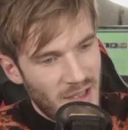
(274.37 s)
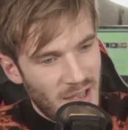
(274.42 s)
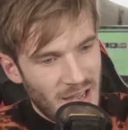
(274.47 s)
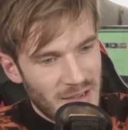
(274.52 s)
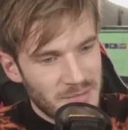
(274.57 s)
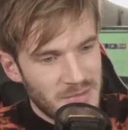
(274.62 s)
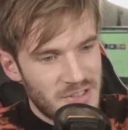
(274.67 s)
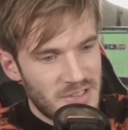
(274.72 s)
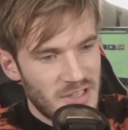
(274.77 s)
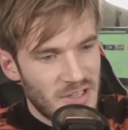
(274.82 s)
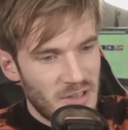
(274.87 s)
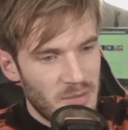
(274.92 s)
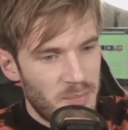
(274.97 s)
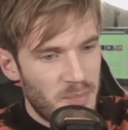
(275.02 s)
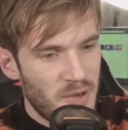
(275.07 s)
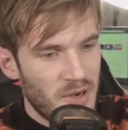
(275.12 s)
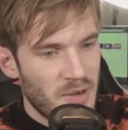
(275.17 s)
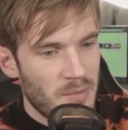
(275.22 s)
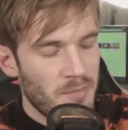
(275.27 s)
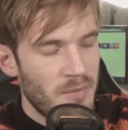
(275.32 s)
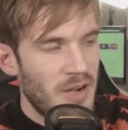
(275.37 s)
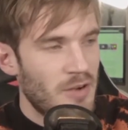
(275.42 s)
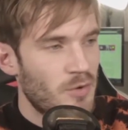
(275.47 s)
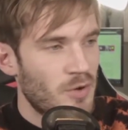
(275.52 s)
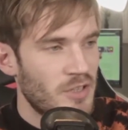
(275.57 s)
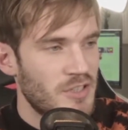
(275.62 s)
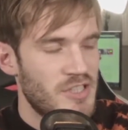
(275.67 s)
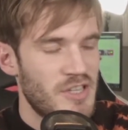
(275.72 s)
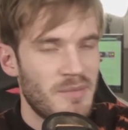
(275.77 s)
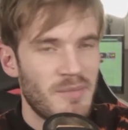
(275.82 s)
I'm still putting mid
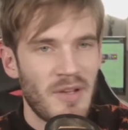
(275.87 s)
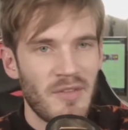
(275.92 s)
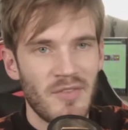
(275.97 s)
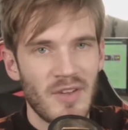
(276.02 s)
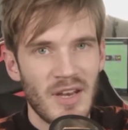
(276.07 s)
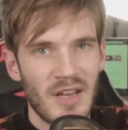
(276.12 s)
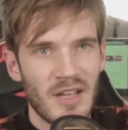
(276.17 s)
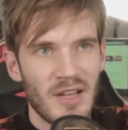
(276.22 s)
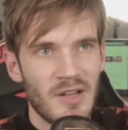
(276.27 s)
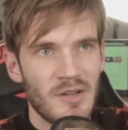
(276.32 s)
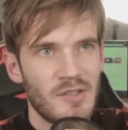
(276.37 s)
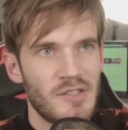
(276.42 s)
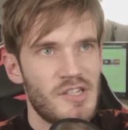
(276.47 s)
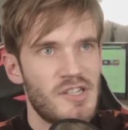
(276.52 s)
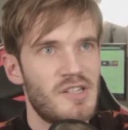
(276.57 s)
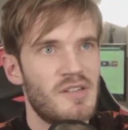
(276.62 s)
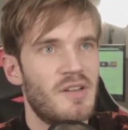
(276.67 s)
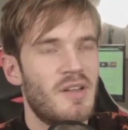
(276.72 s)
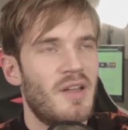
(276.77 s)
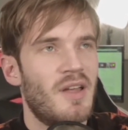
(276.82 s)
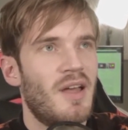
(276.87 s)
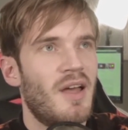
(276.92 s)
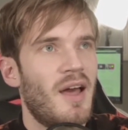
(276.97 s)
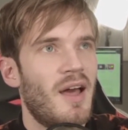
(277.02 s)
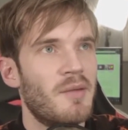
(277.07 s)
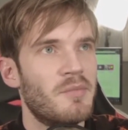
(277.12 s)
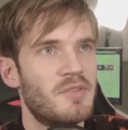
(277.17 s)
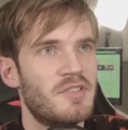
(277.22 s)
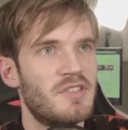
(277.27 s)
rolls in my videos. I'm